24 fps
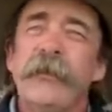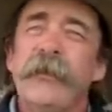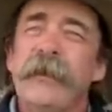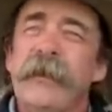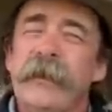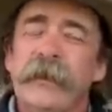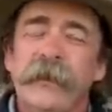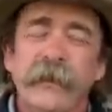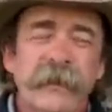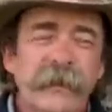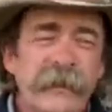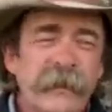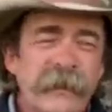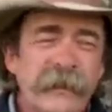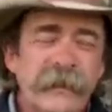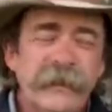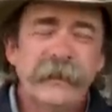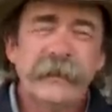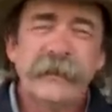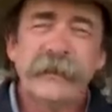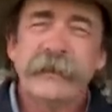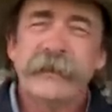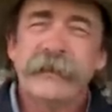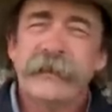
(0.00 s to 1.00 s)
didn't look near as
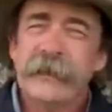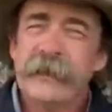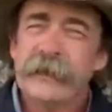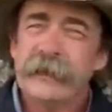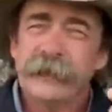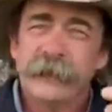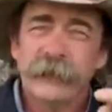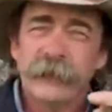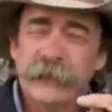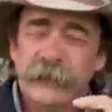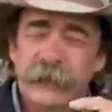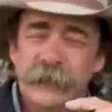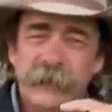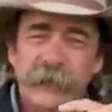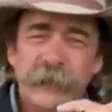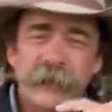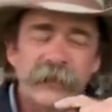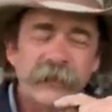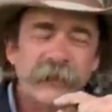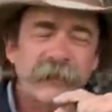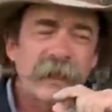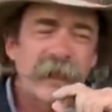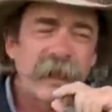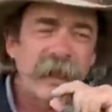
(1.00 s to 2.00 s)
successful as the
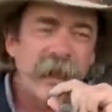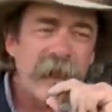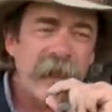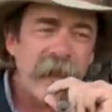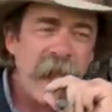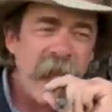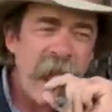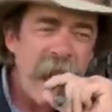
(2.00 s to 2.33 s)
first guy.